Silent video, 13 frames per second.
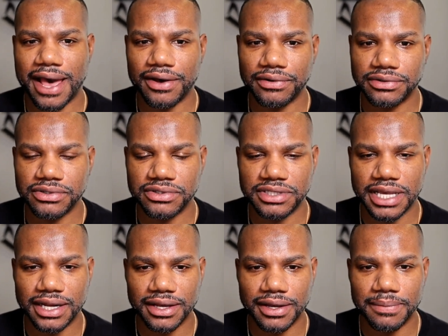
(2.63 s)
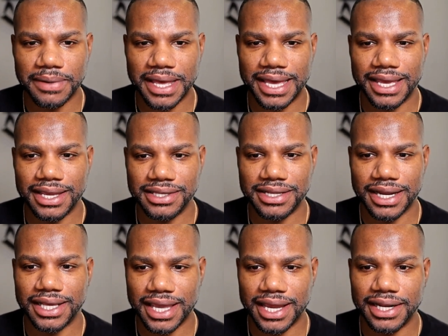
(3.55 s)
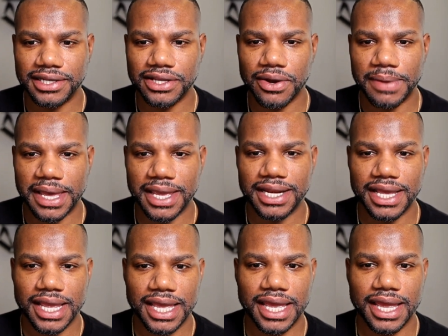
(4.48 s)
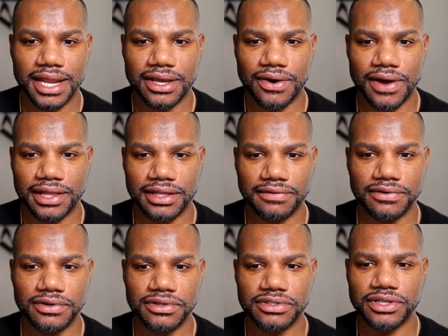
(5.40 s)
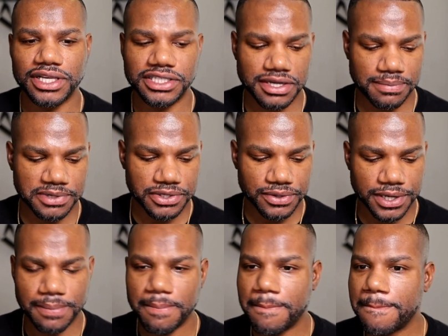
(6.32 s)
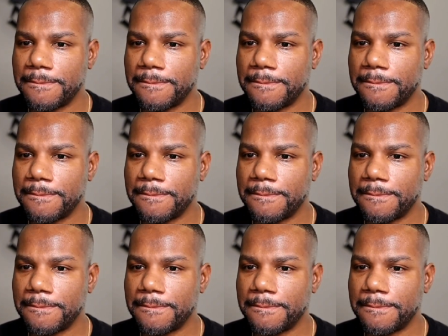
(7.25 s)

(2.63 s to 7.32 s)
how to set up a dedicated domain and go high level. So let's jump into it.